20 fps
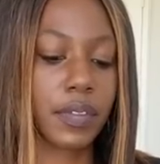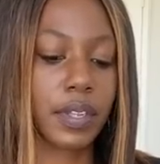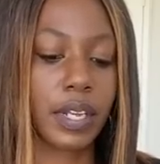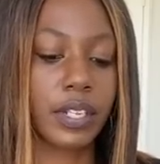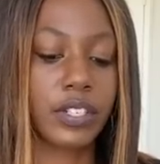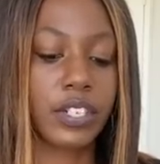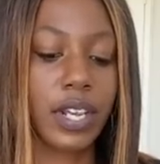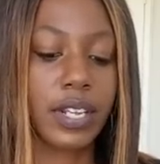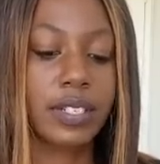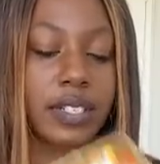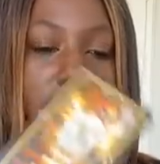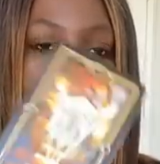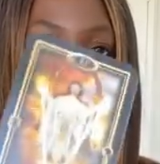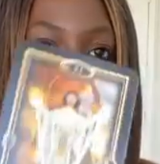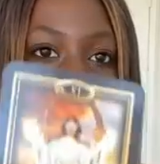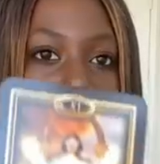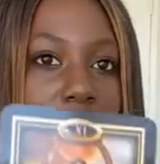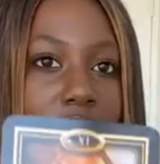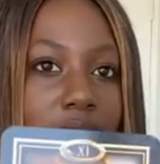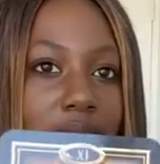
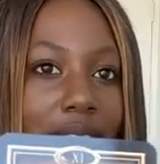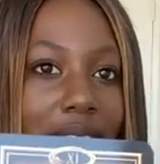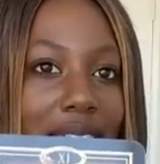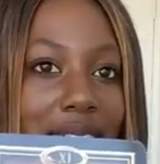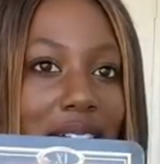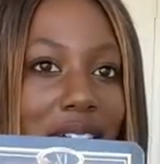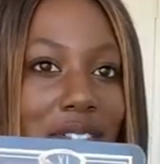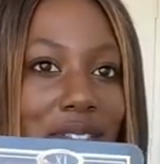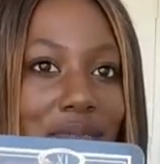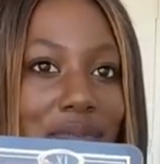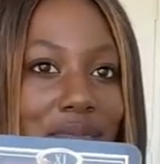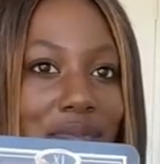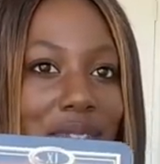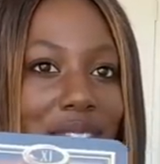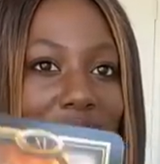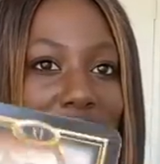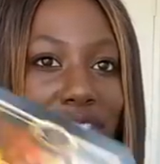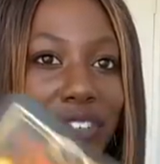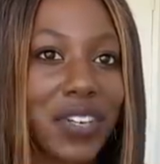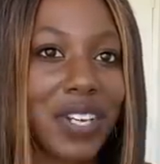Justice. Yeah,
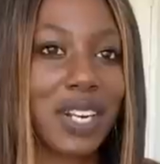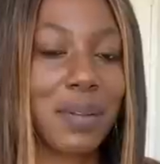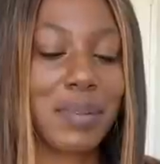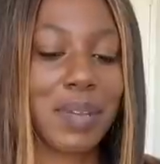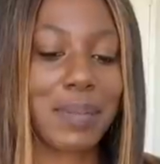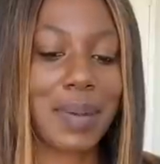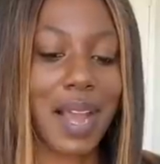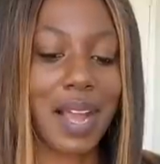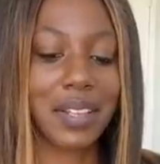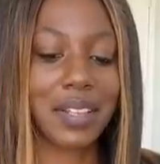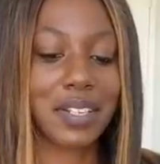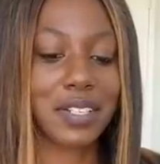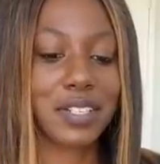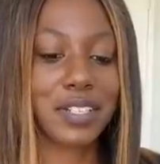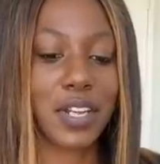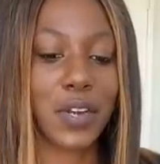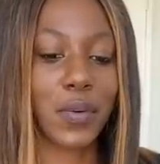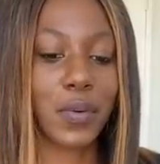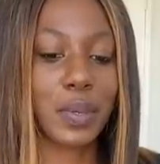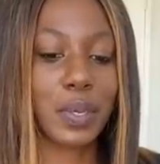things are going to be balanced
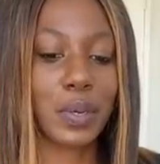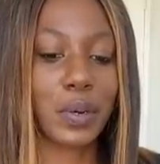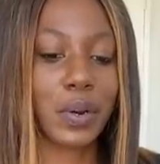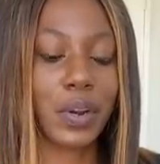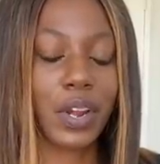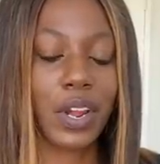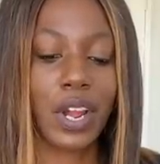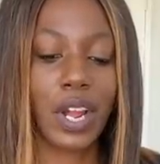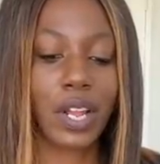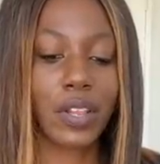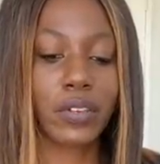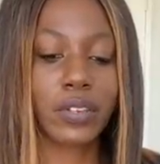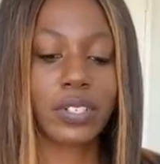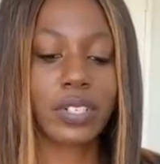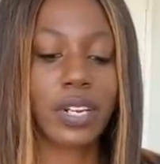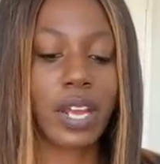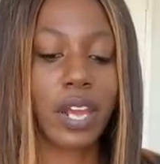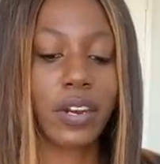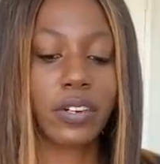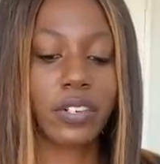out here. There's
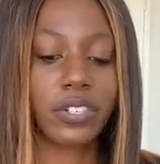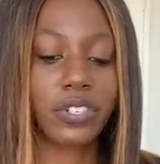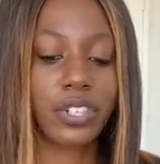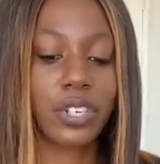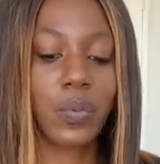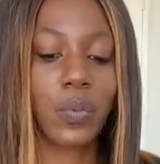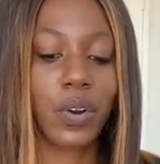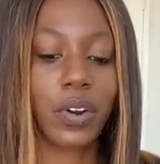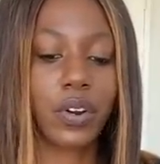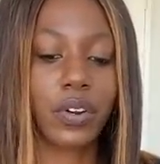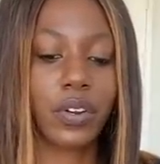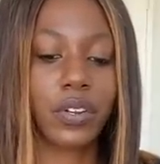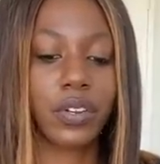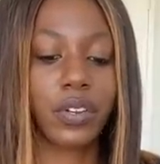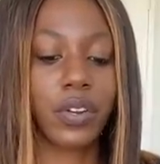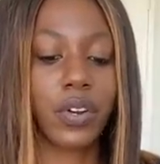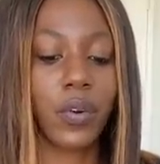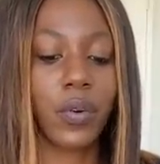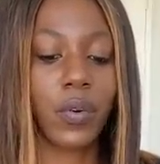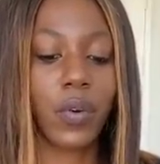an energy where, you
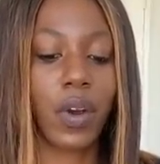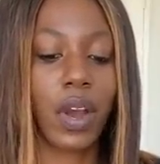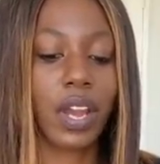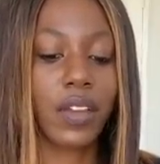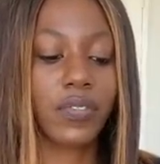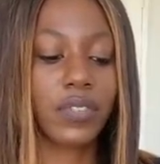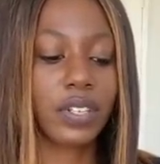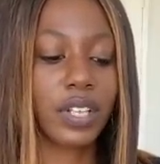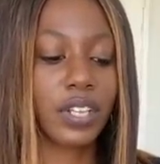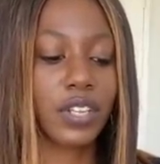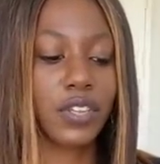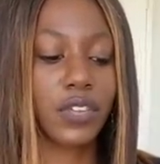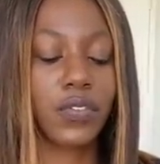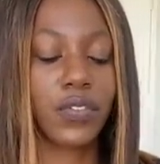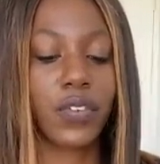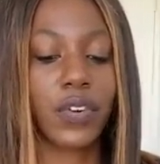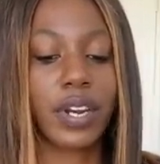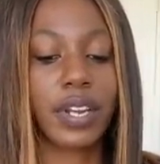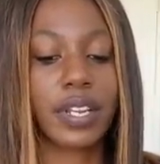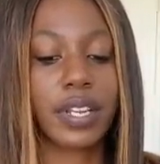know, I feel like you've
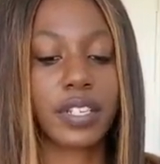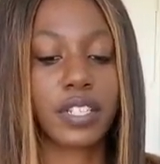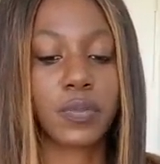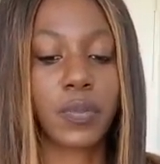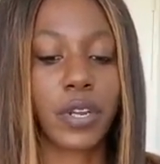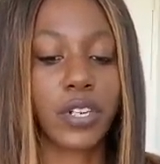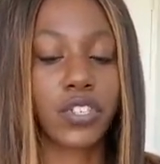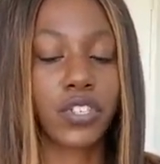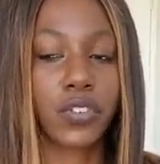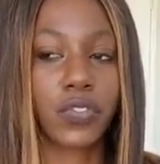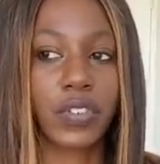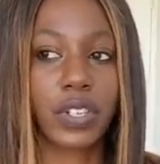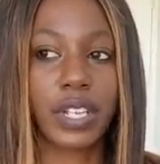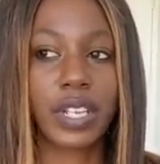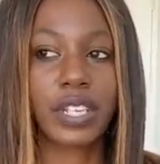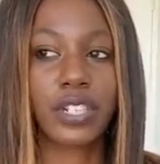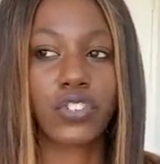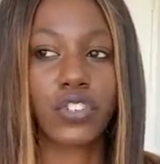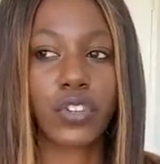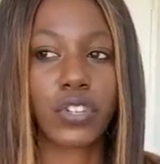already expressed your
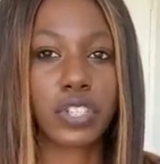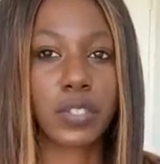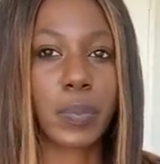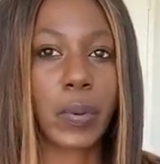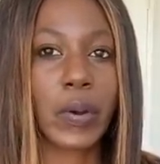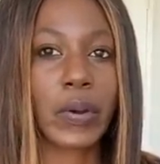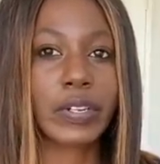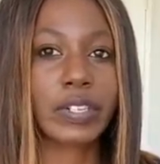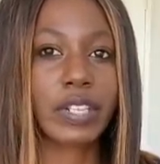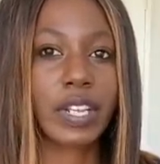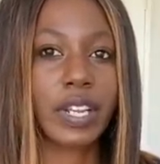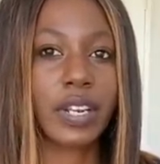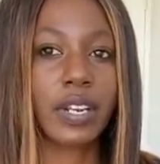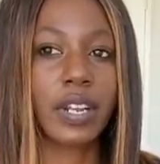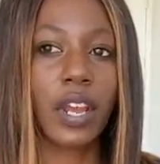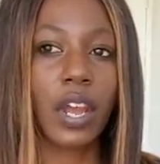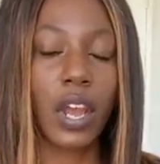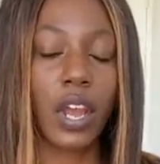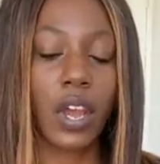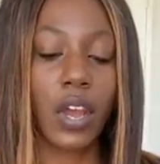feelings to this person.
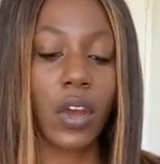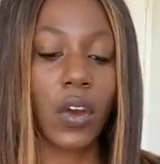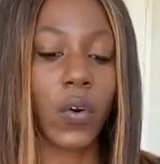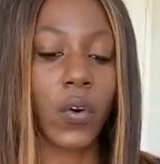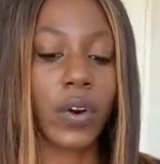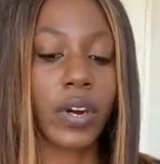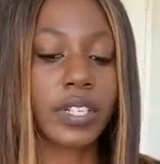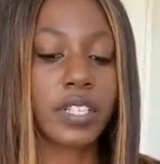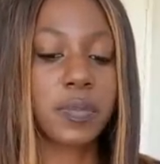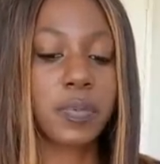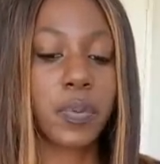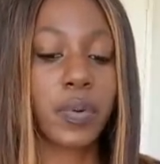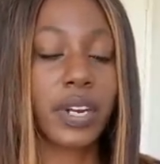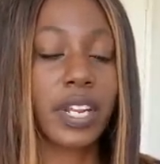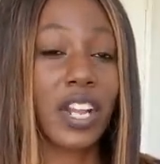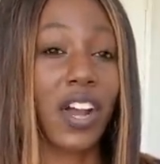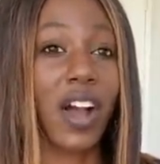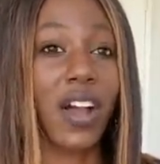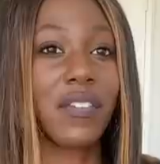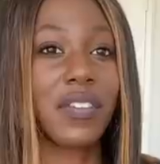Or it's
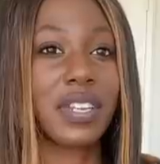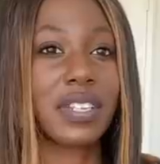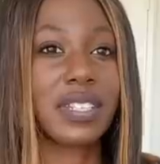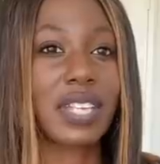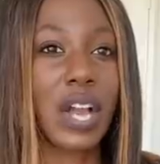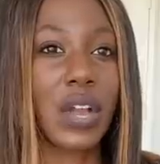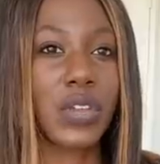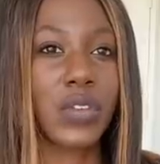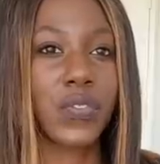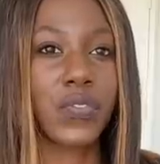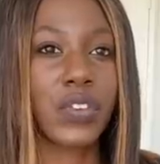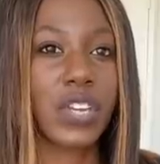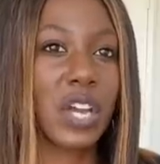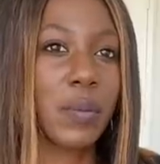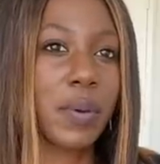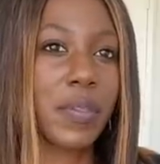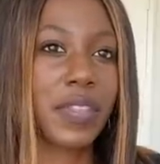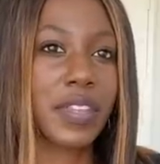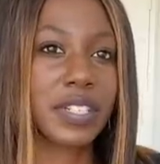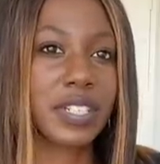pretty obvious how you feel,
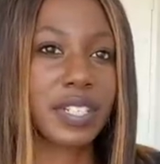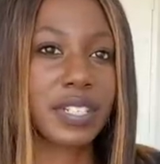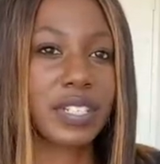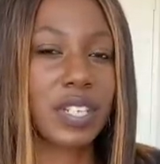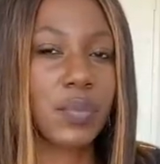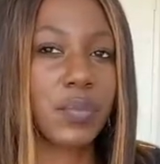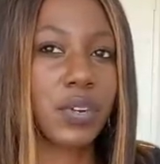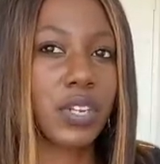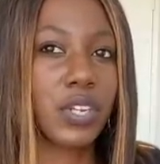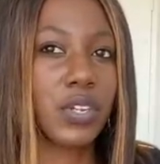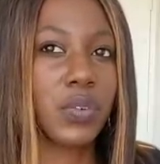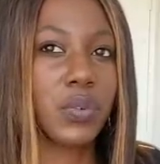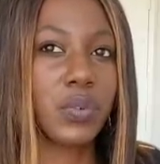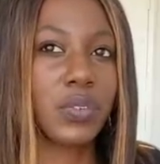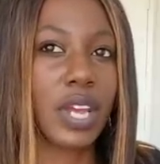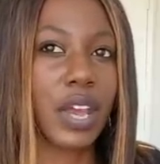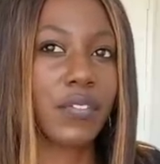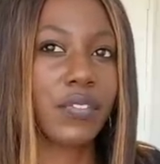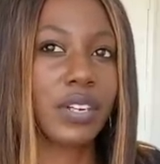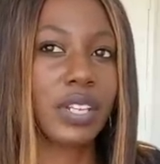but this is somebody who
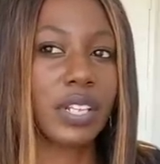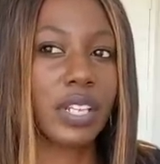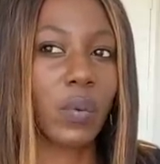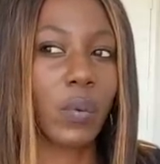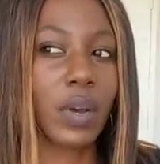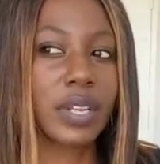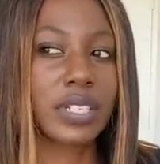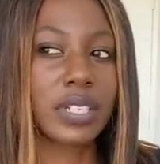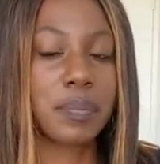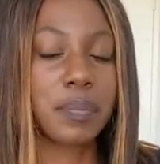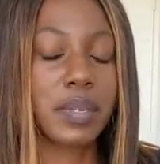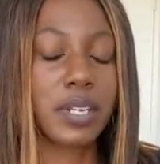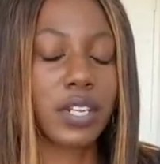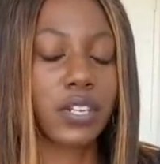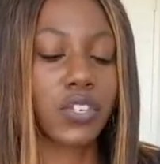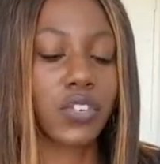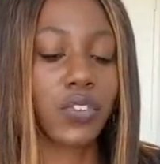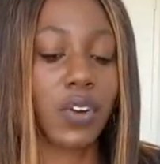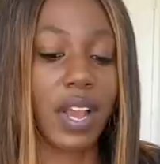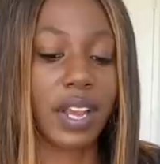definitely wasn't being
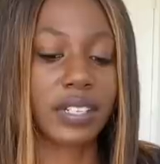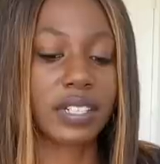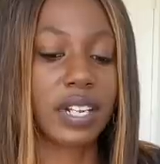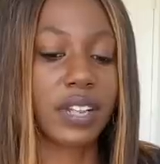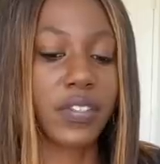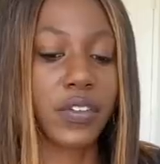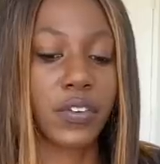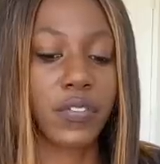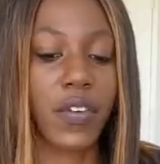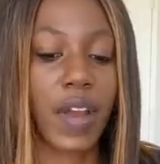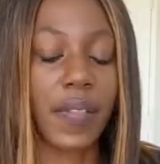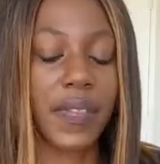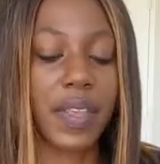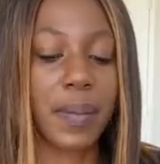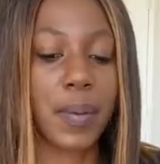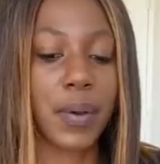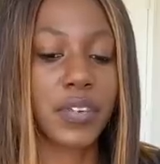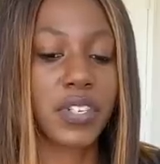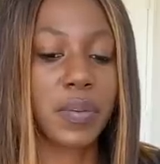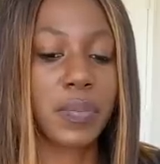direct, and they're finally
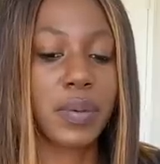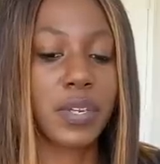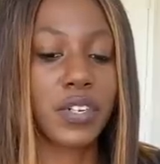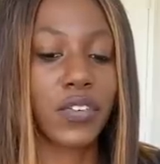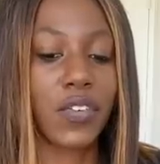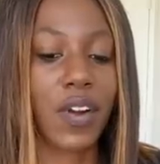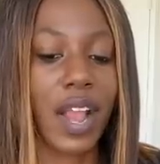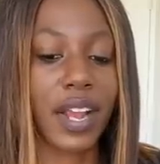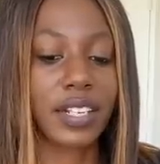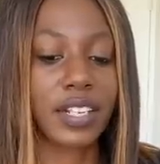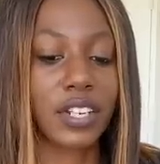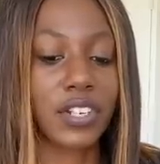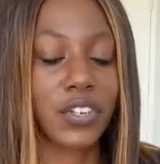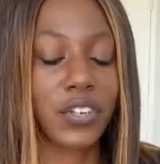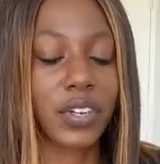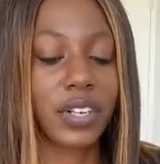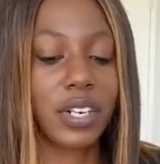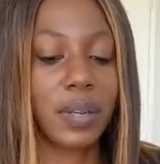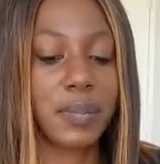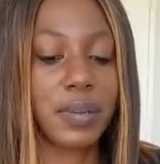about to be direct, and you're
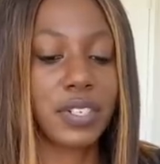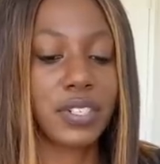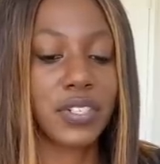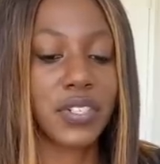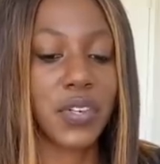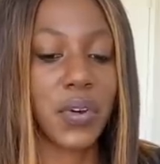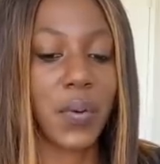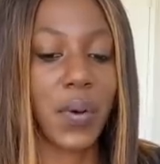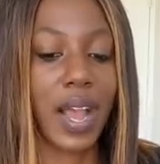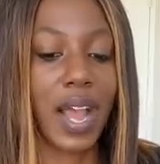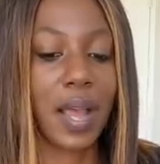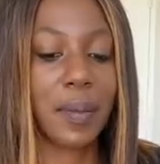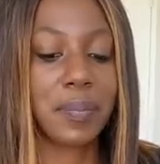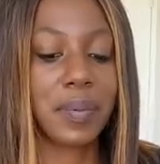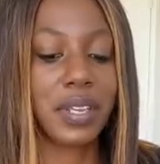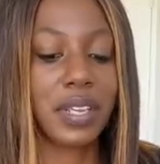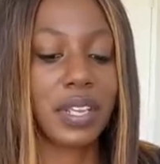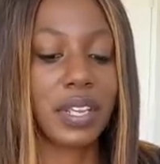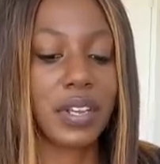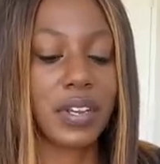going to be so
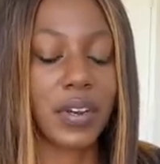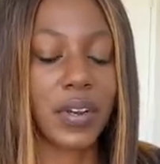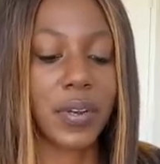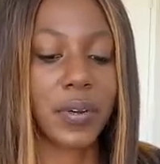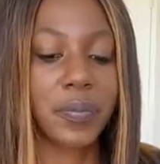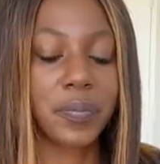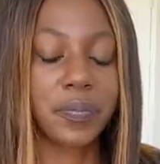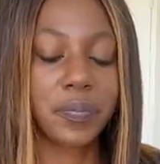happy here.